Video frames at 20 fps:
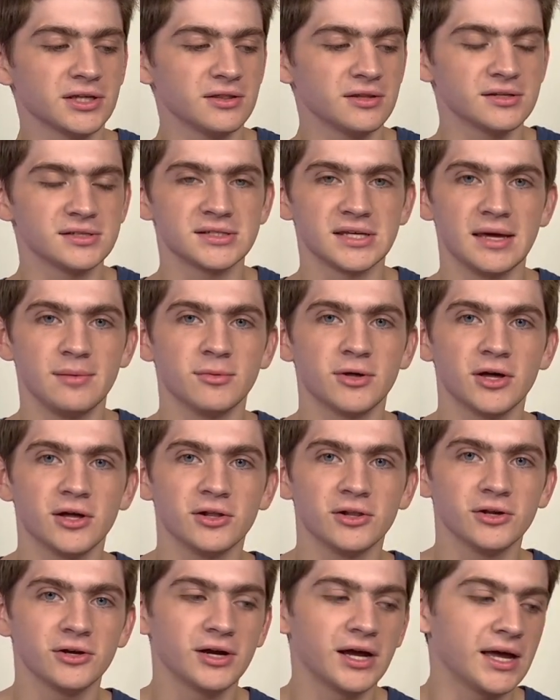the same
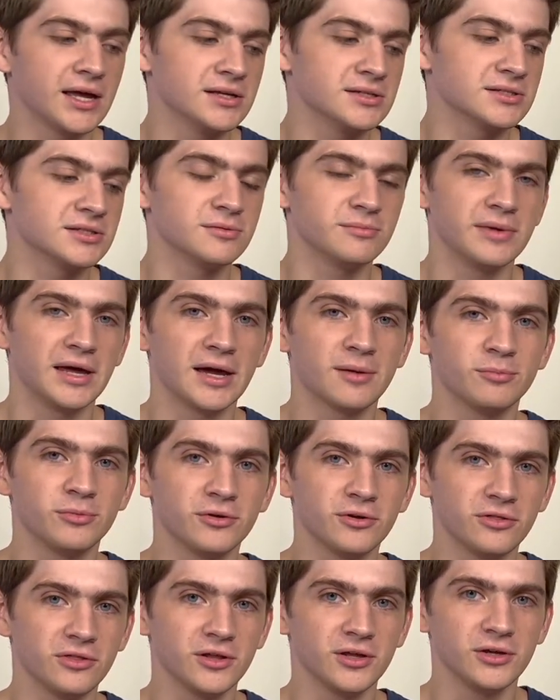color as the
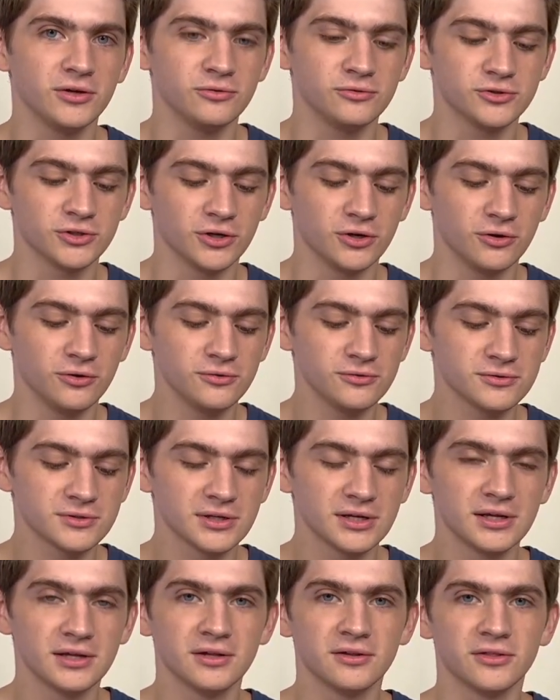MacBook that you
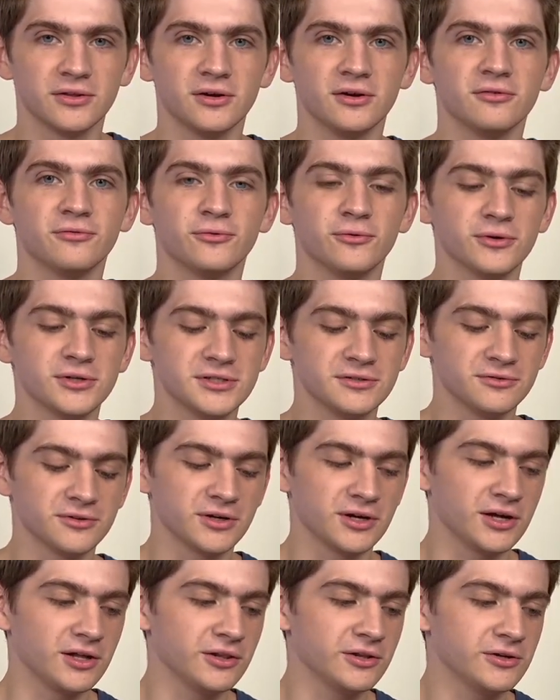chose. There are 4 different
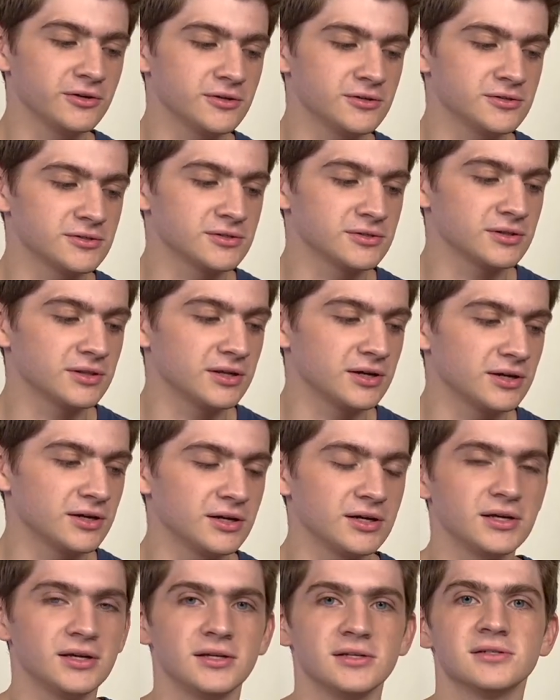colors. There
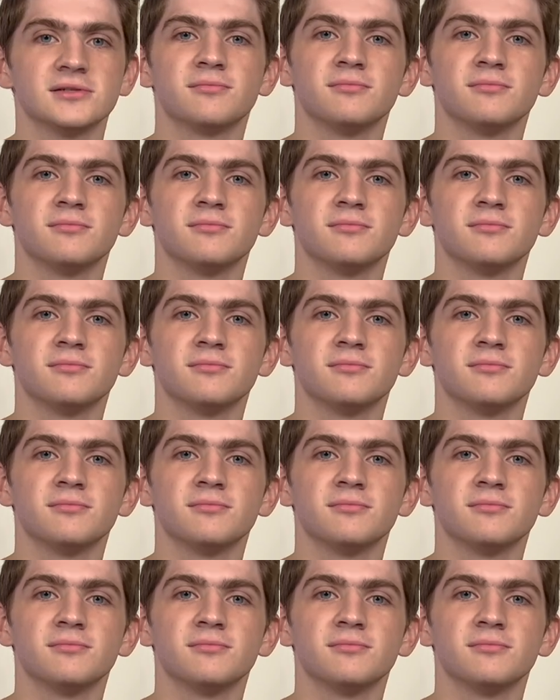is